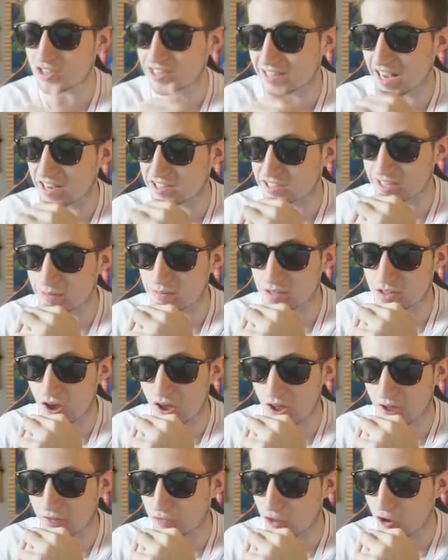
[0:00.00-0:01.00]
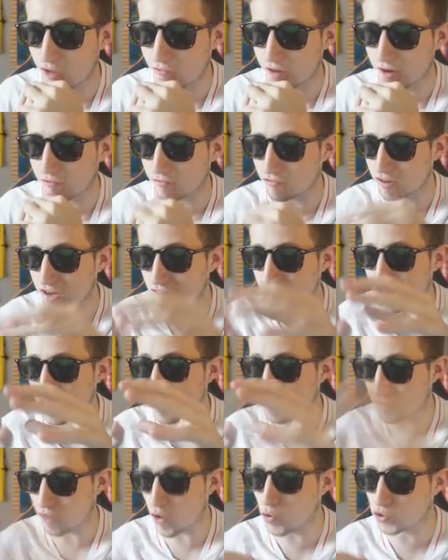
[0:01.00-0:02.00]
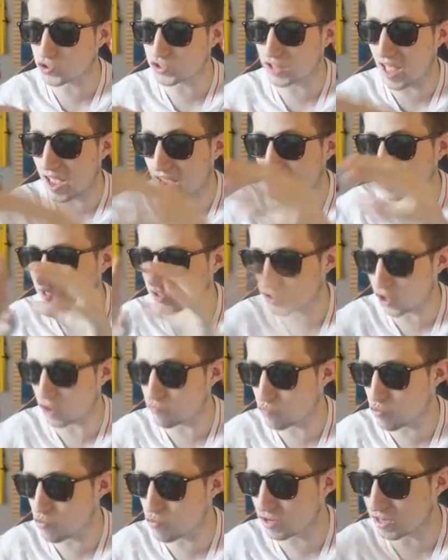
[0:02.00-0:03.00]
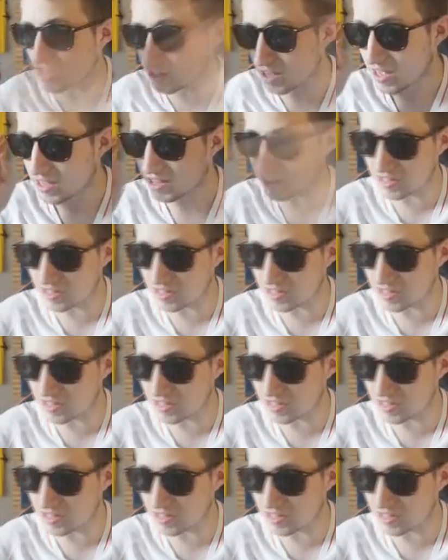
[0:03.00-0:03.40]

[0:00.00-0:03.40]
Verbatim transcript: What's this guy's team? He's got a four-three-three. 3 Volstein, Rooney.